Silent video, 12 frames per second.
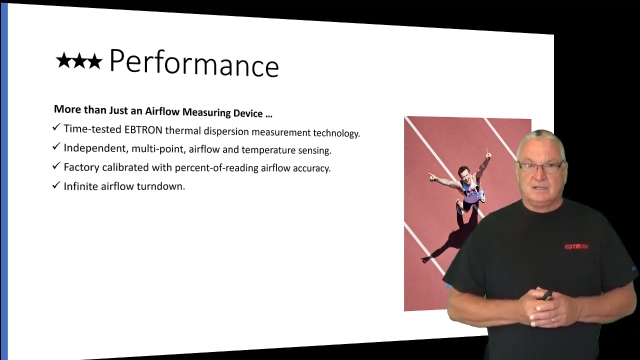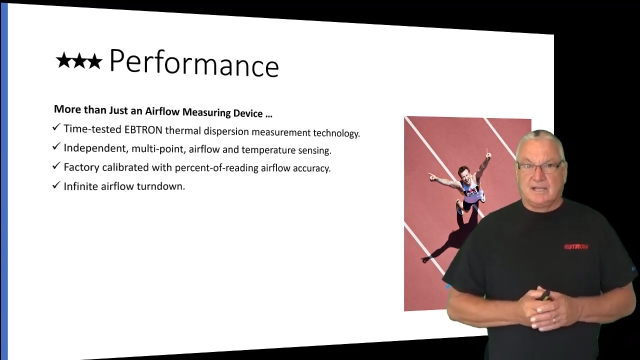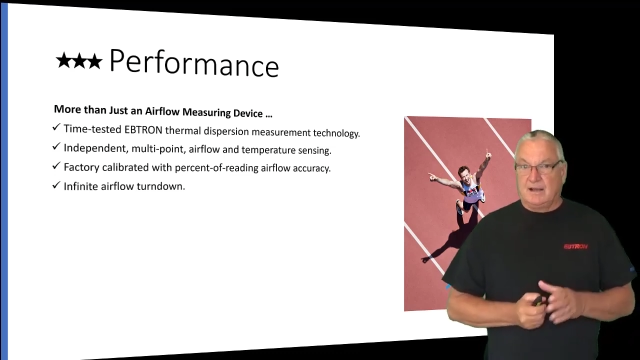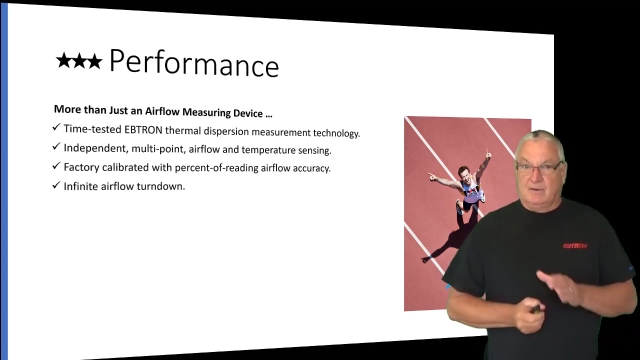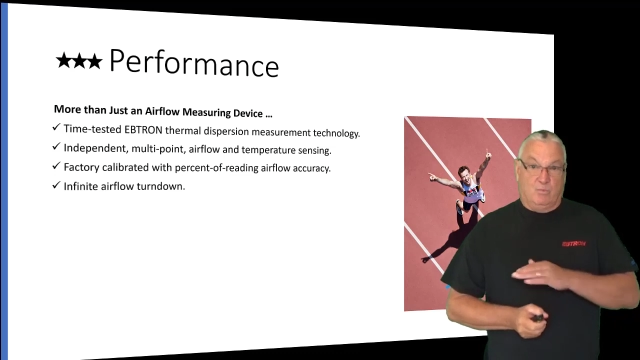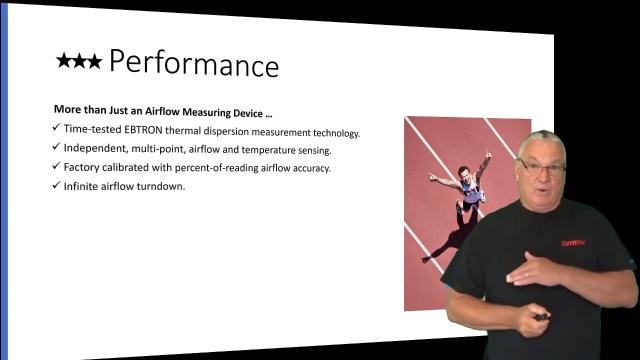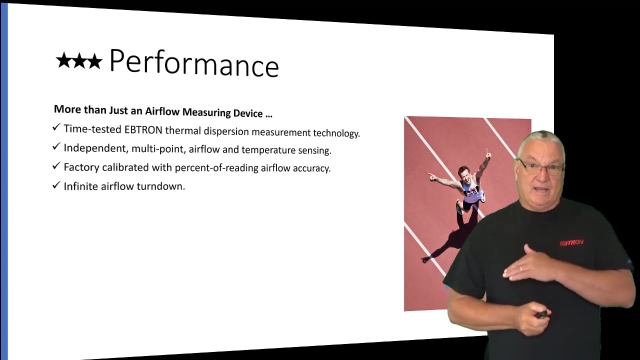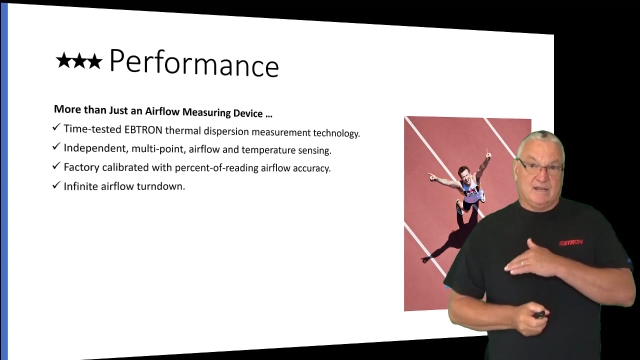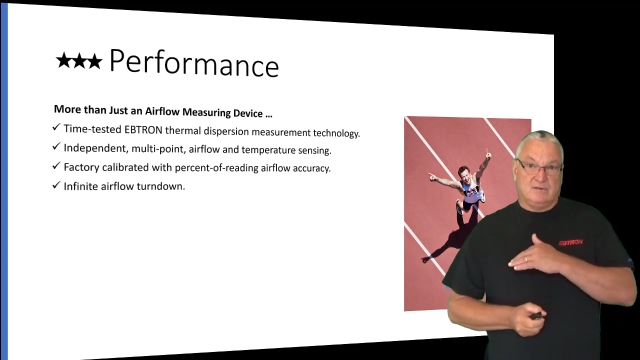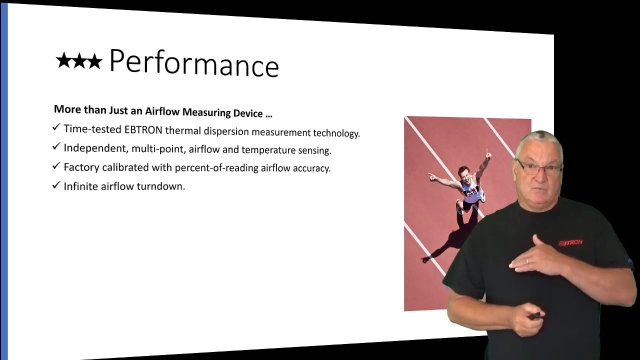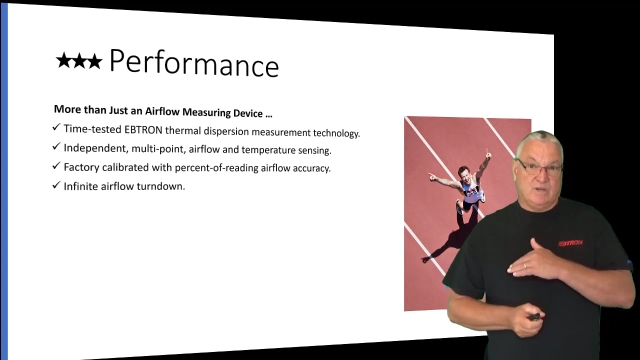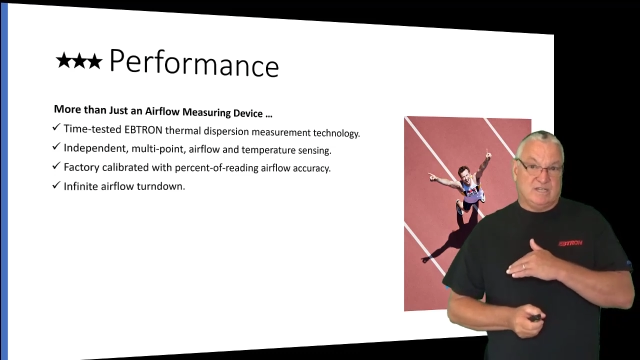That
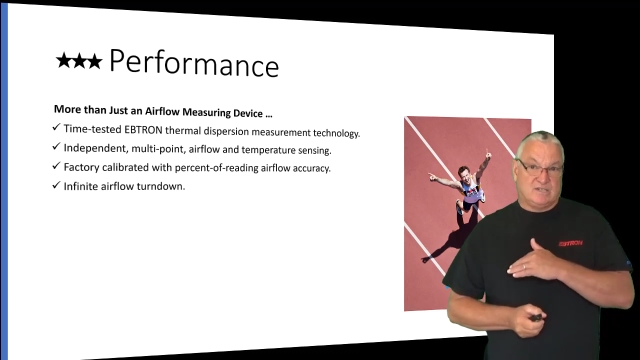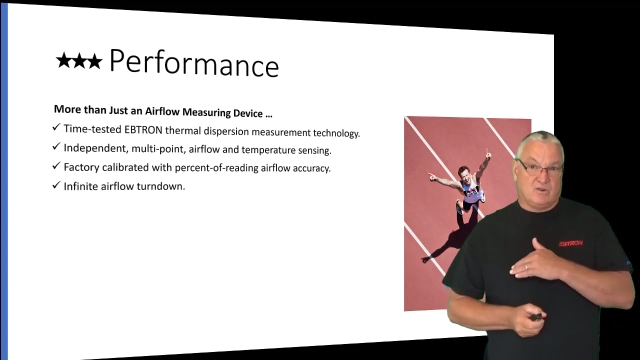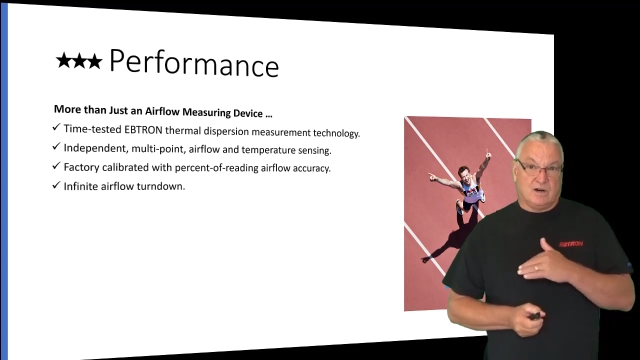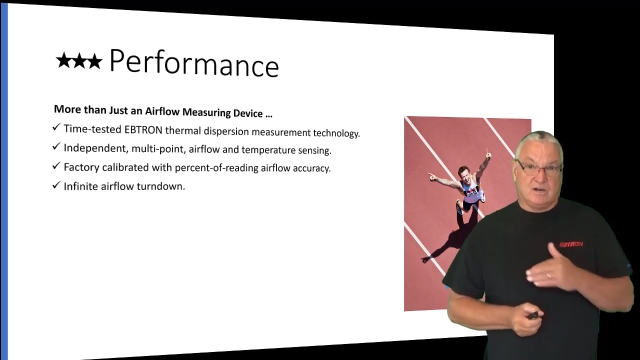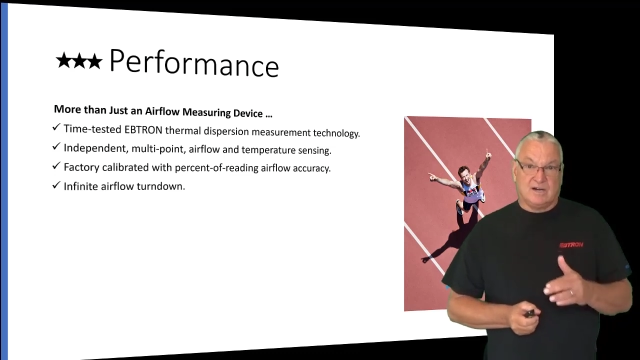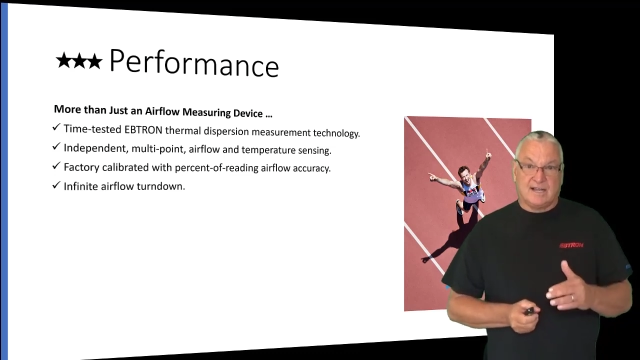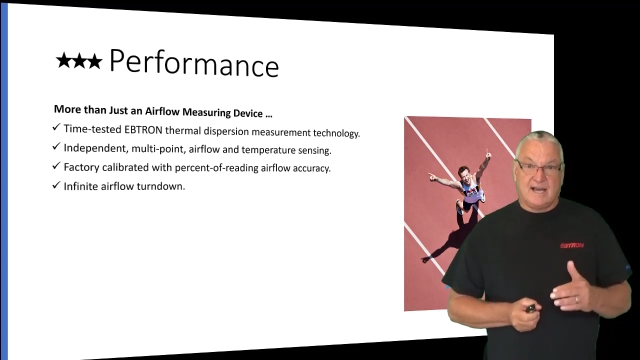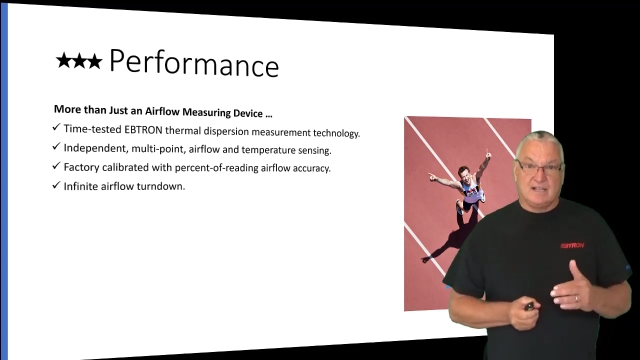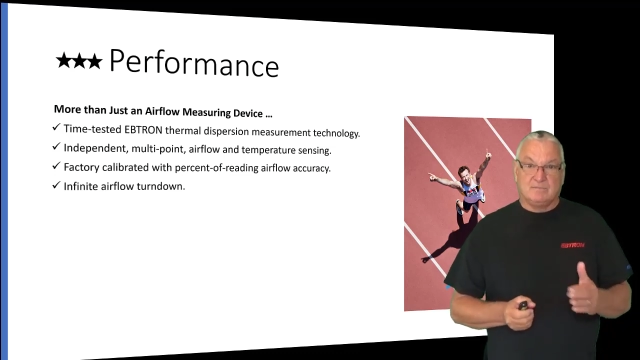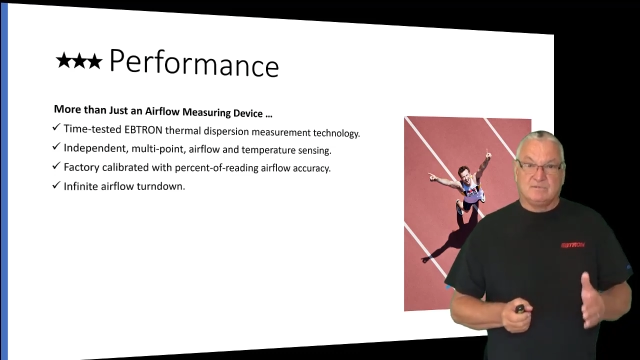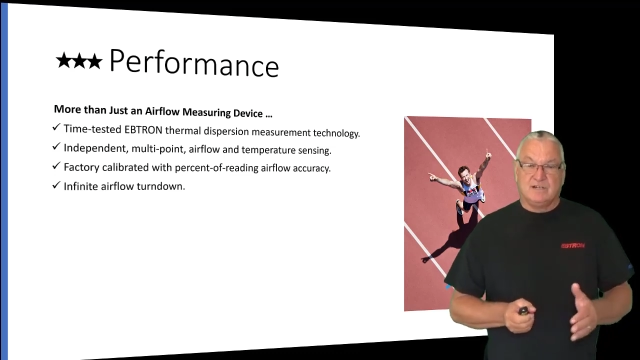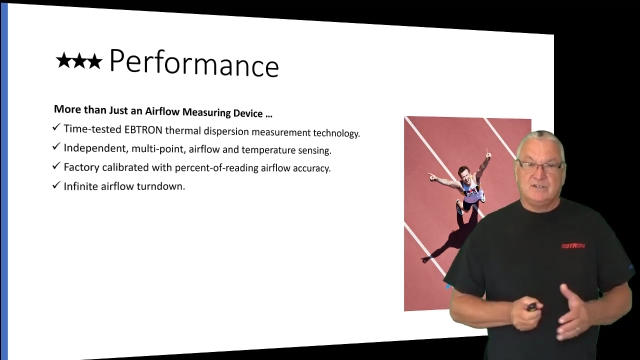we start our
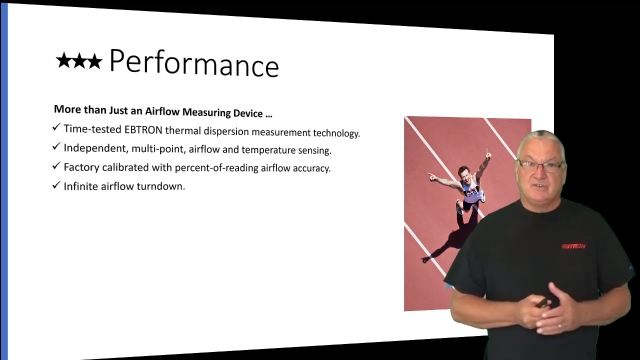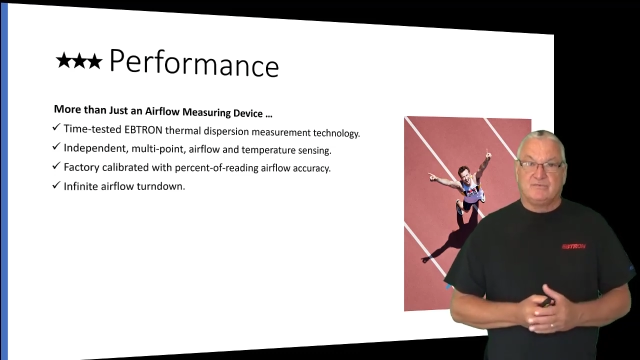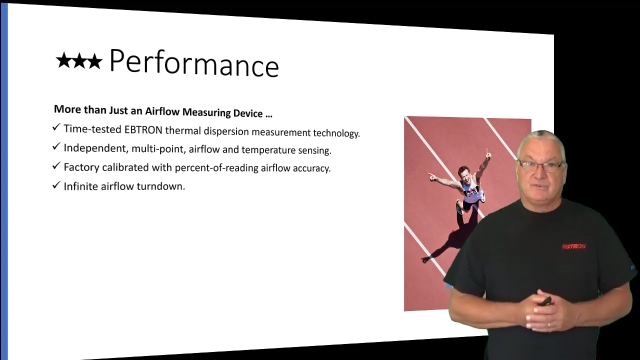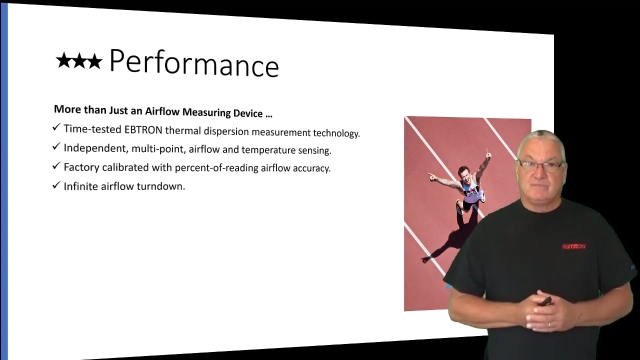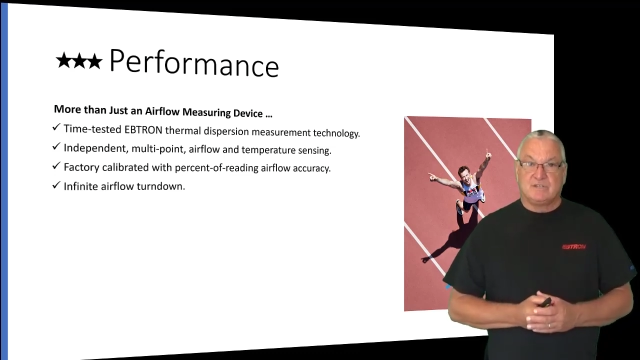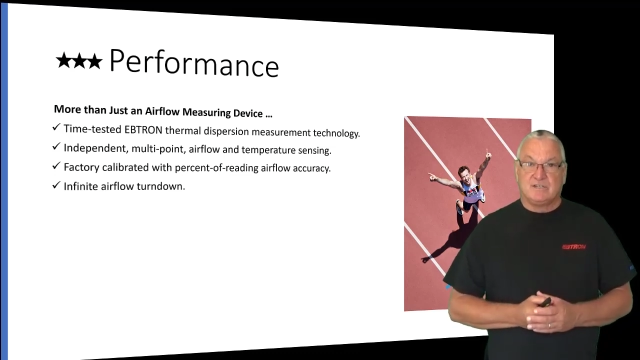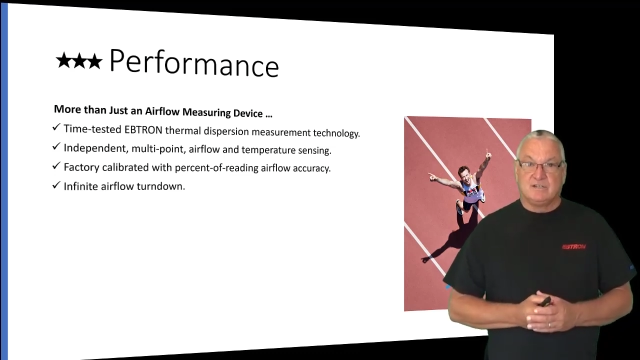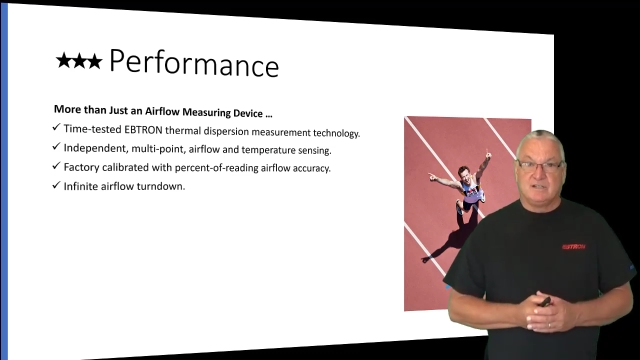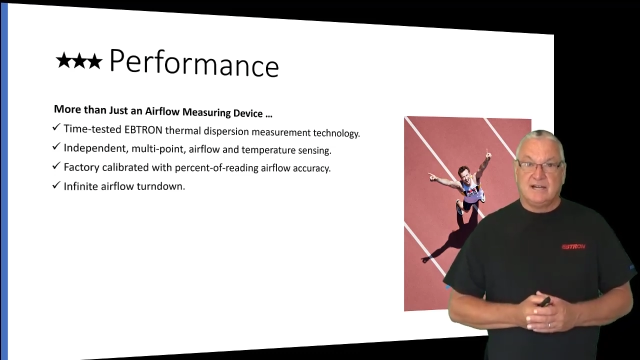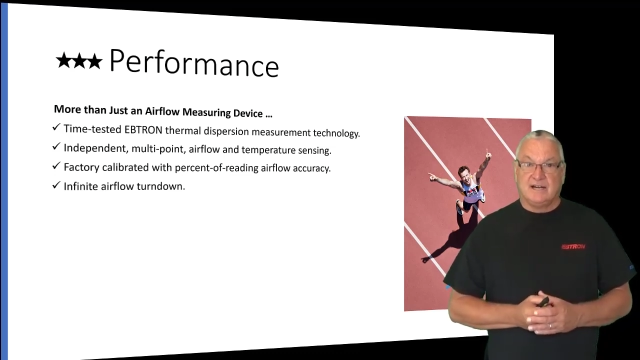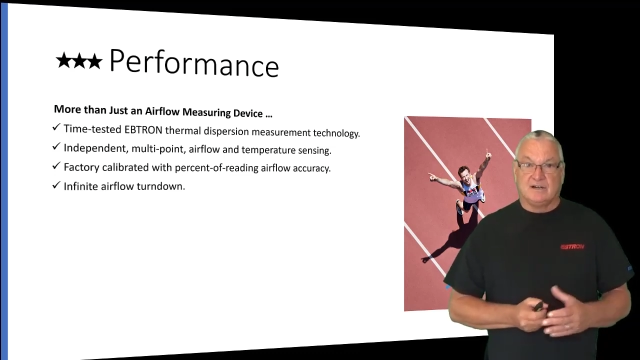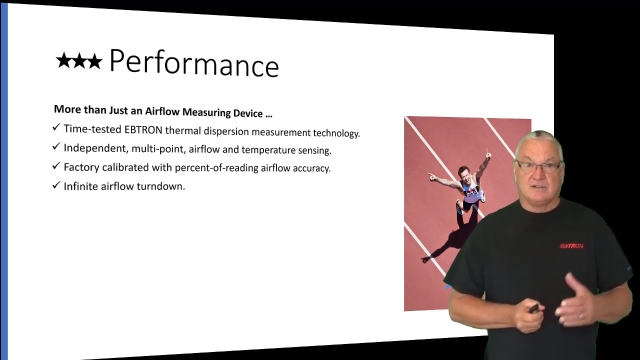calibration from still
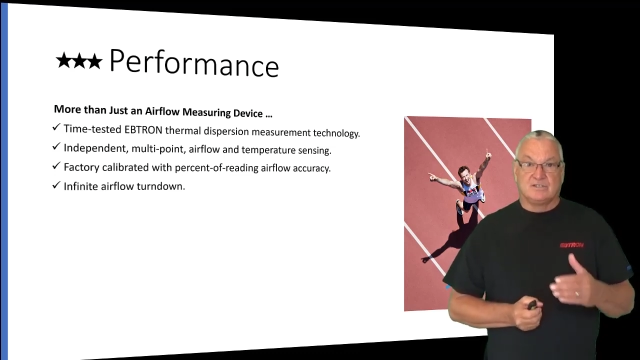air,